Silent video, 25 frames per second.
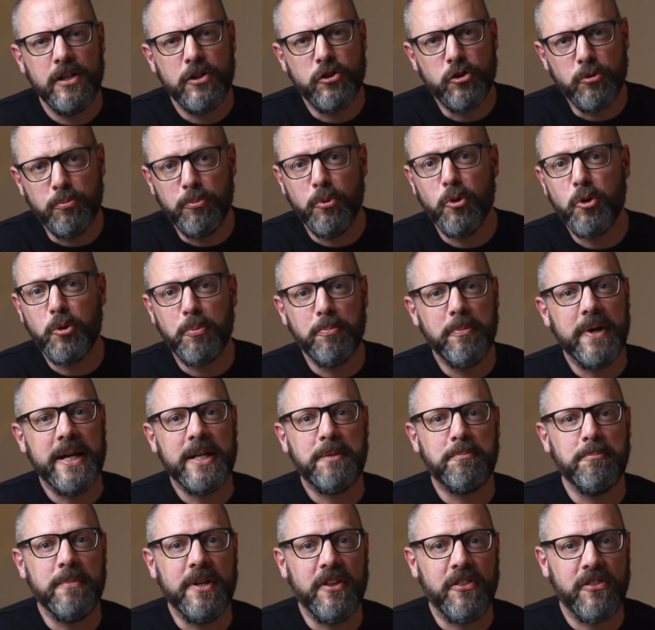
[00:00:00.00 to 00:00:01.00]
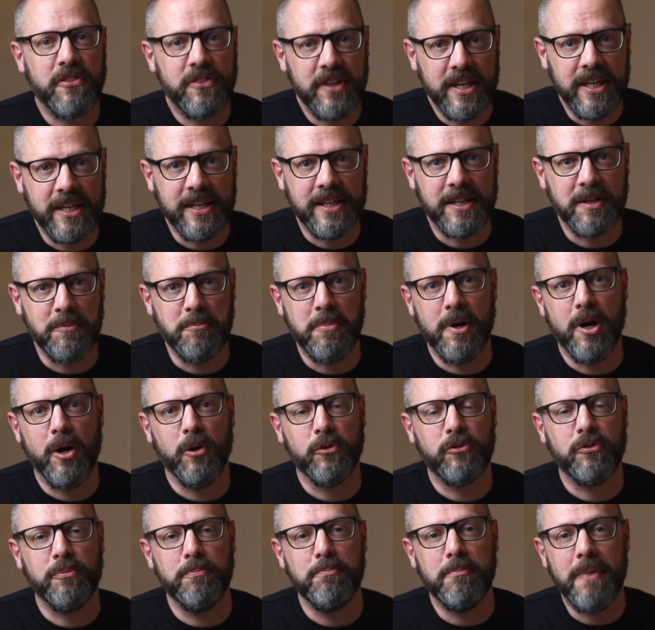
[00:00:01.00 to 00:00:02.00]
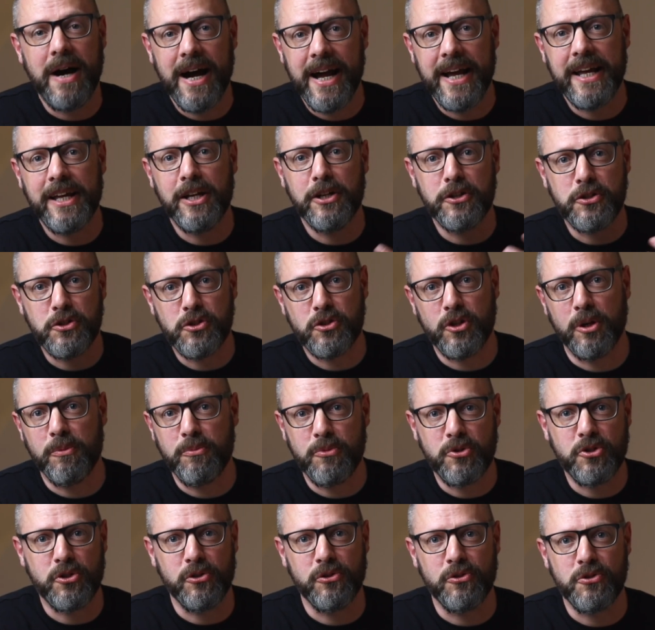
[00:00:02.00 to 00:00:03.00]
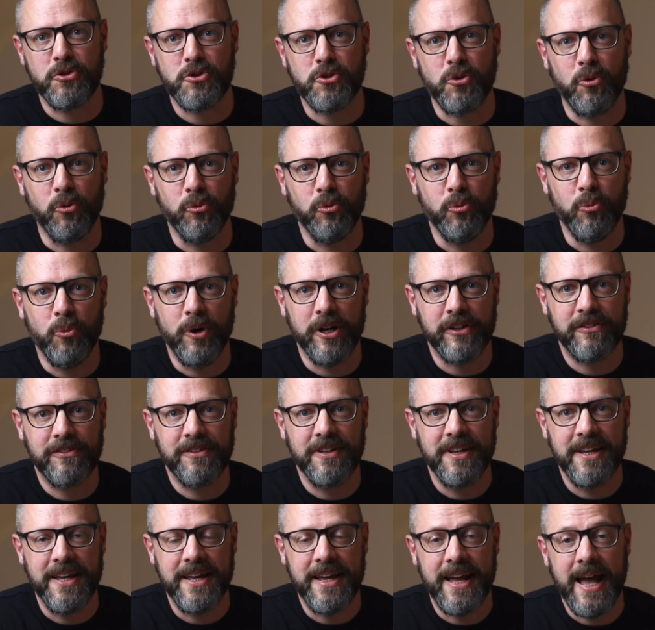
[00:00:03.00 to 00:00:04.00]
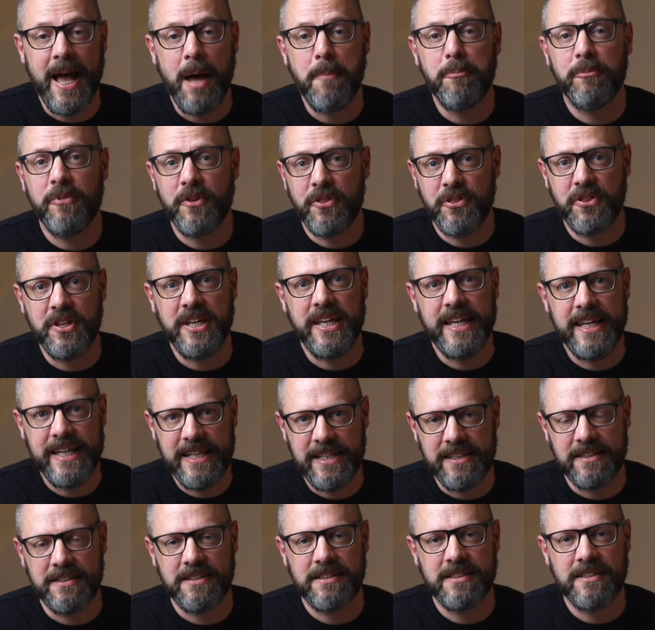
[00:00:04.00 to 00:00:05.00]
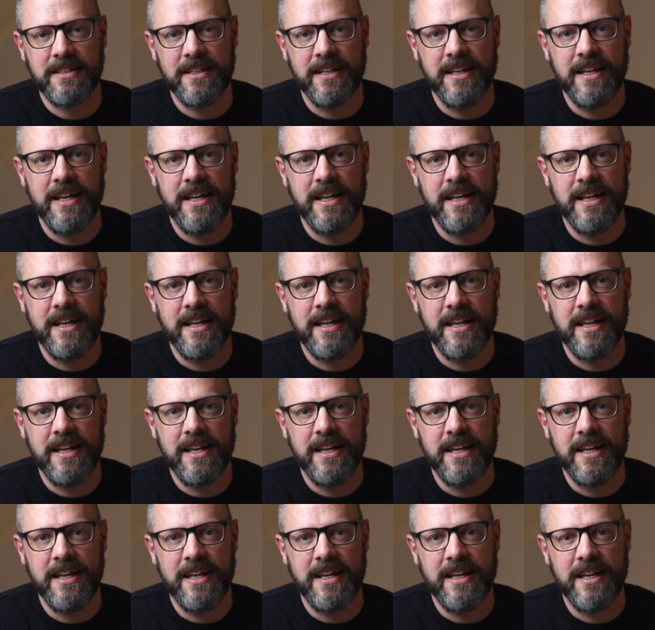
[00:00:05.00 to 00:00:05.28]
The book made me think about my assumptions on what empathy is.